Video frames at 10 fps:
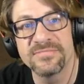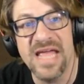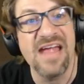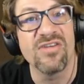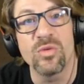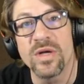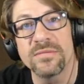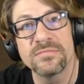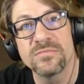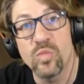everyone.
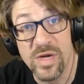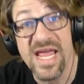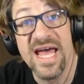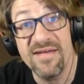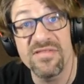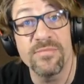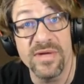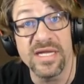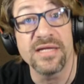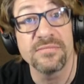We have the
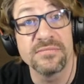money.